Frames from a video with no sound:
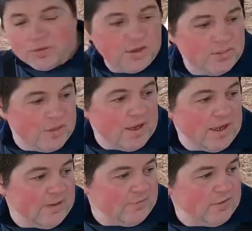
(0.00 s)
one in a minute
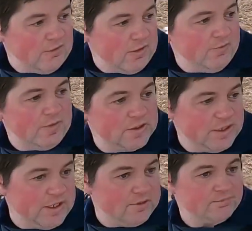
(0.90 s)
after I finish
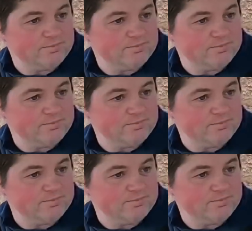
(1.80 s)
here.